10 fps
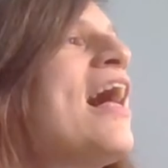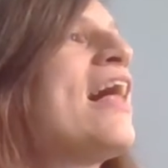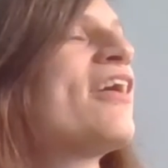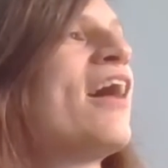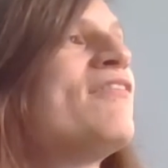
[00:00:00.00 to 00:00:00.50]

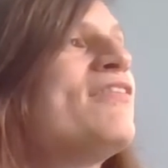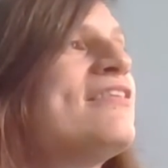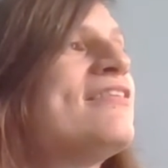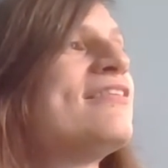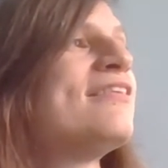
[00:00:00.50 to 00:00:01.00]
uh, the
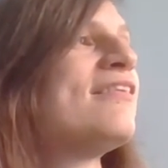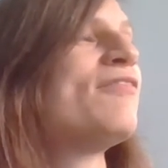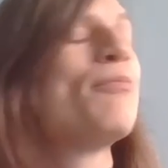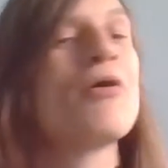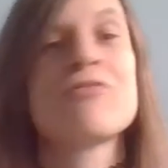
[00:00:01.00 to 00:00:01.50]
covers
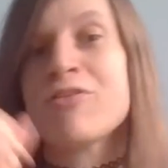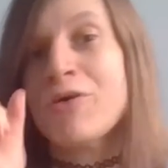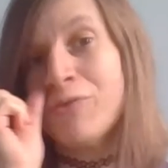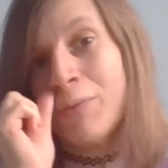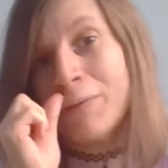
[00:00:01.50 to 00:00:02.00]
for both of
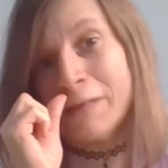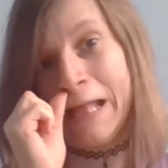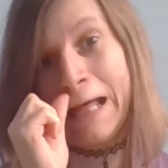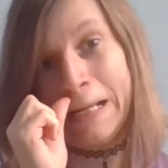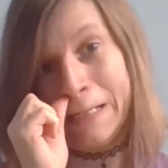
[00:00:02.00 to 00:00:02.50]
those were ones
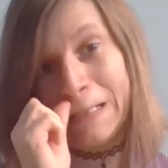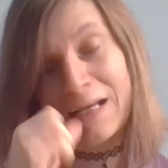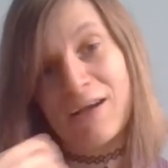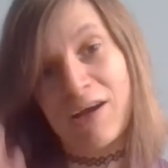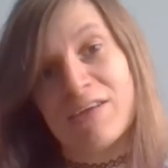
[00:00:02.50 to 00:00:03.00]
that I
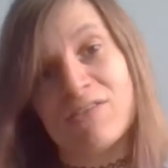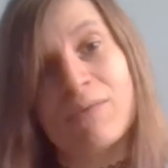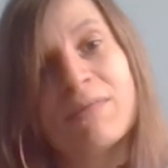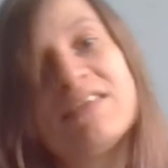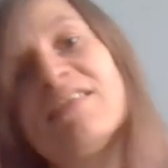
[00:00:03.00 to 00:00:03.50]
kind of
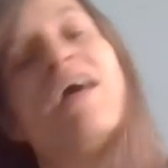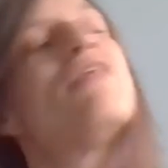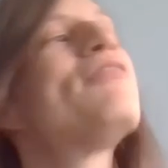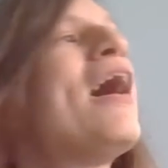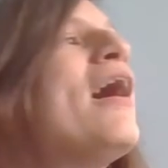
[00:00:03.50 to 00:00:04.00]
done
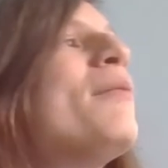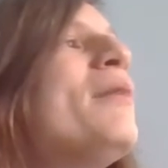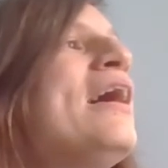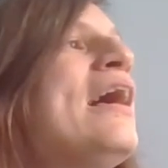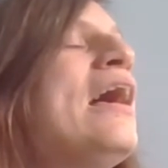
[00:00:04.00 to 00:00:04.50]
myself. Um,
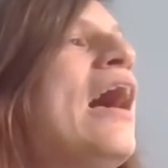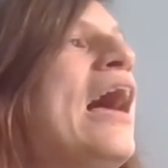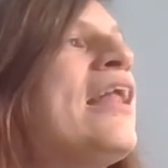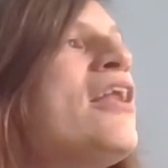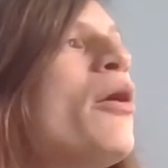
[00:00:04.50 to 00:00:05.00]

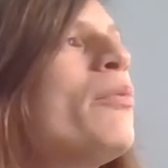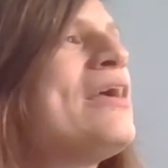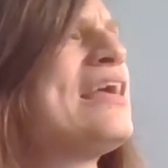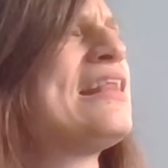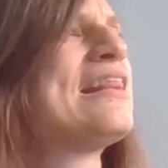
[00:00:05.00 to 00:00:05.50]
I know
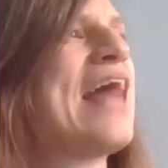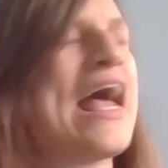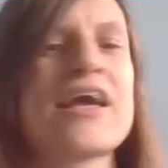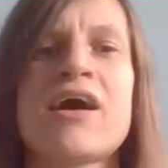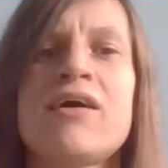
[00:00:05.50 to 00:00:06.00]
with
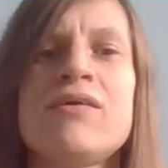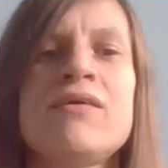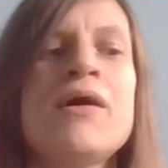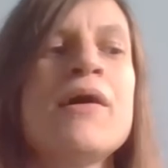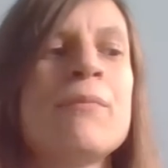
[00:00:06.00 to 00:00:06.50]

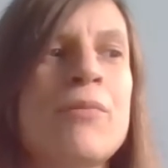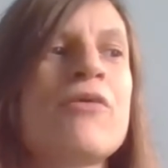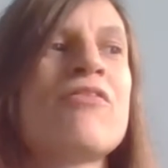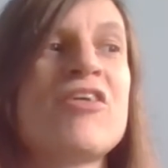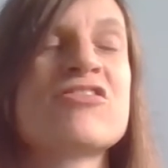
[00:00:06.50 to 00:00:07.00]
Echoe,
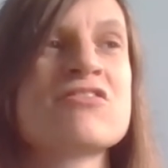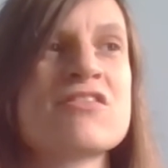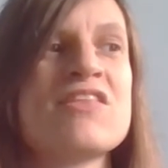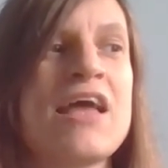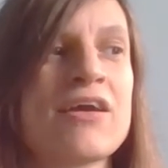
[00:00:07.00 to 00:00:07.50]
both versions
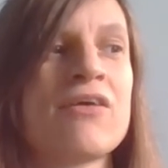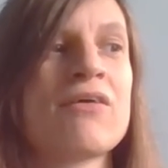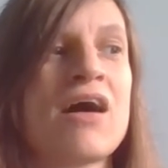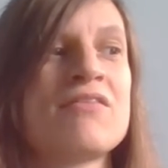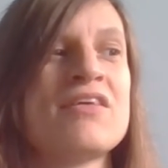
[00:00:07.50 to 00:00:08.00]
of the Echoe
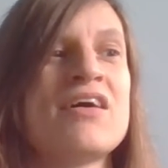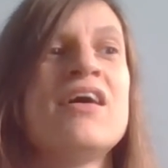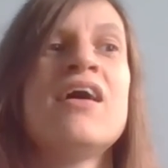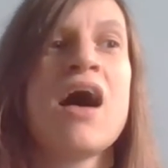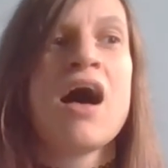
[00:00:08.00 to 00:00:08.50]
cover
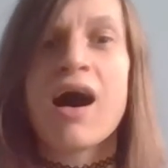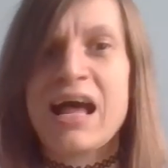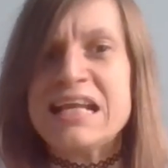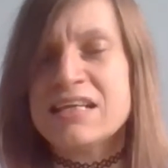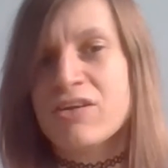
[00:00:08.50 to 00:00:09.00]

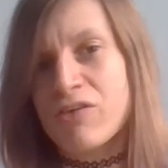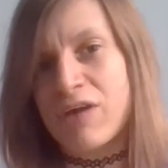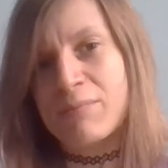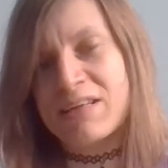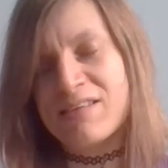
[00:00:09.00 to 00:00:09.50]
I did
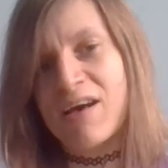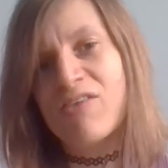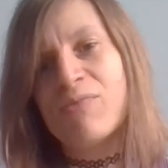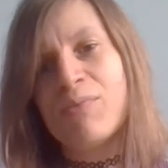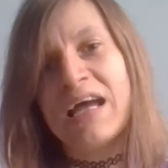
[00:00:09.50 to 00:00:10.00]
create
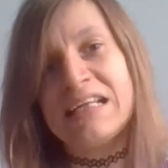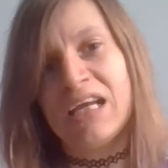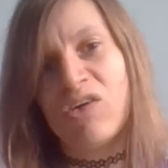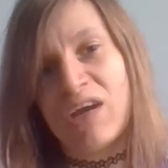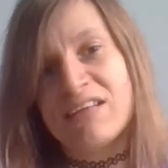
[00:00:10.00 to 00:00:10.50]
myself, but I
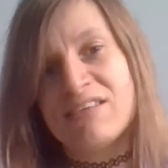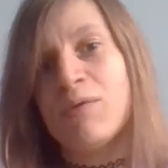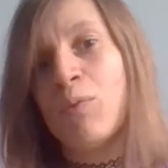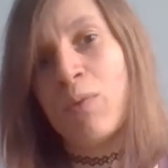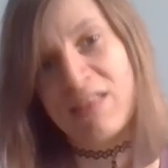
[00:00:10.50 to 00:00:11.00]
did create
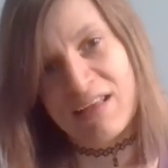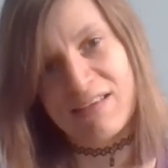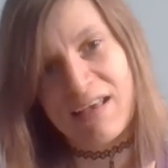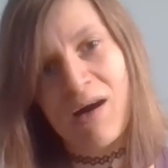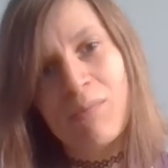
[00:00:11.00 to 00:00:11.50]
it with
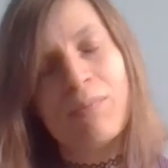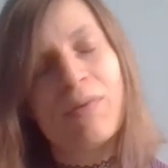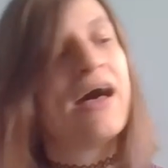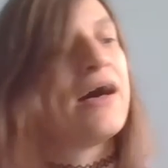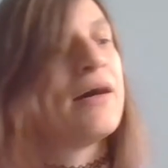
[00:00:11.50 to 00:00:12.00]
his help,
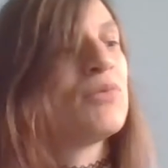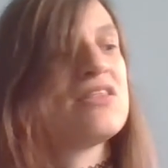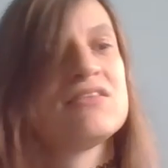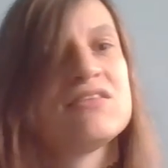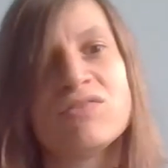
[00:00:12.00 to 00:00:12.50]
um,
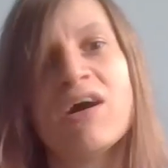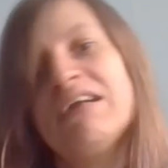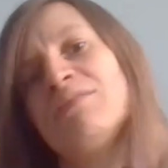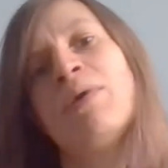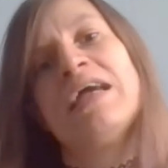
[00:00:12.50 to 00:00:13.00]
with his
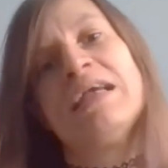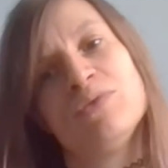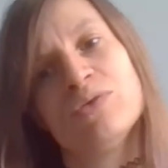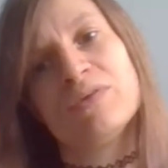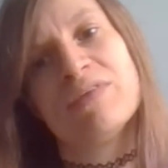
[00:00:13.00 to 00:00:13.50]
advice, where he
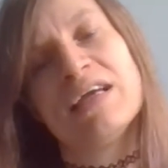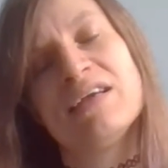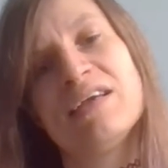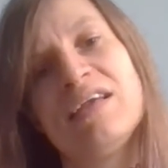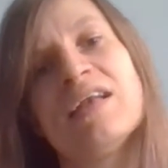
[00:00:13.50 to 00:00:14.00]
was sort of
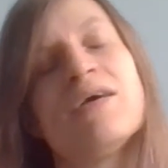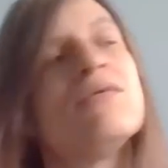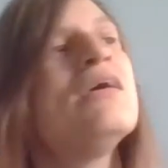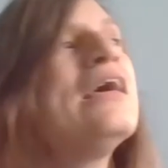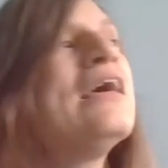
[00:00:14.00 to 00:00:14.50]
like, you
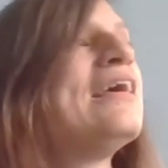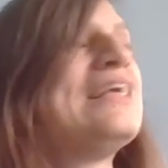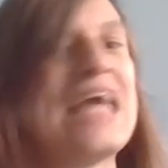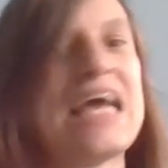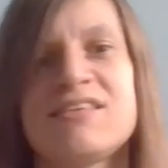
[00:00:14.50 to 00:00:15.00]
know,
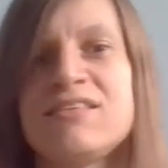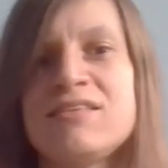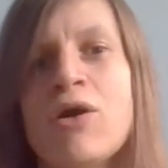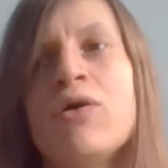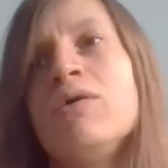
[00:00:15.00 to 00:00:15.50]
yes,
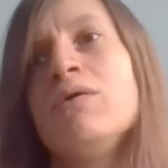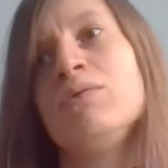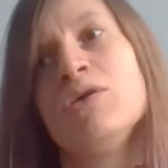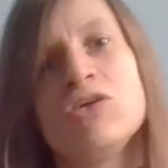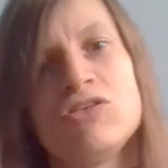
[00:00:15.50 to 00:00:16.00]
no,
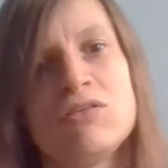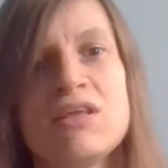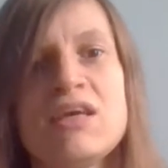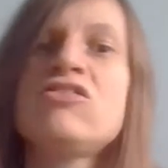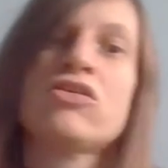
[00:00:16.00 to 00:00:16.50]
you could do
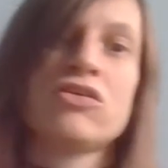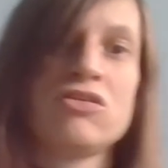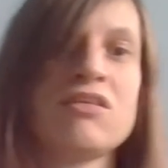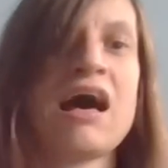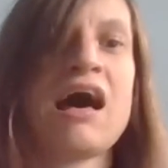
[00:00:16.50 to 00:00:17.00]
this, you could
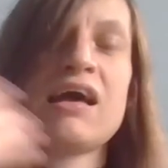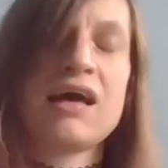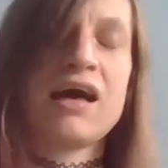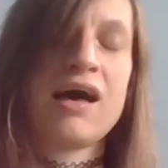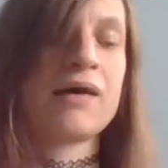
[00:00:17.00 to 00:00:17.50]
do that.
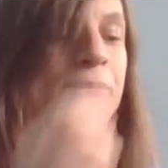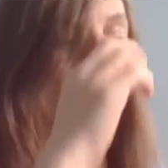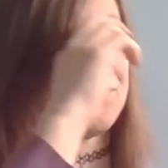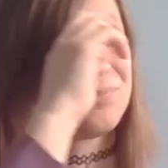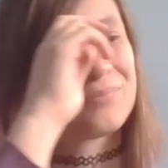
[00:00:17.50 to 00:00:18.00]

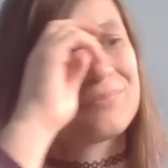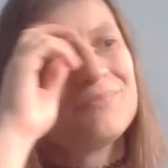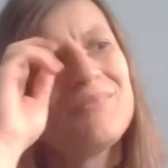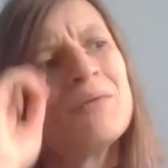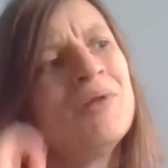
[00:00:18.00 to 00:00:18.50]
Um,
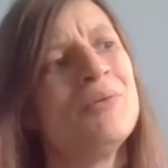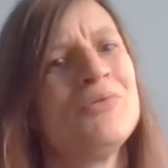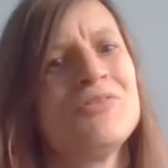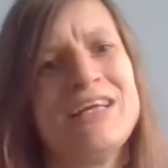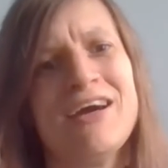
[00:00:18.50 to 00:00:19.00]
it
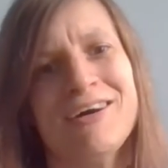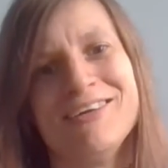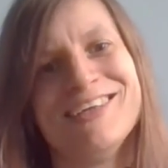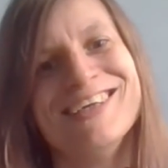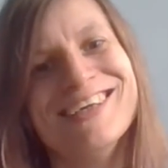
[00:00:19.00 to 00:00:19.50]
was really hard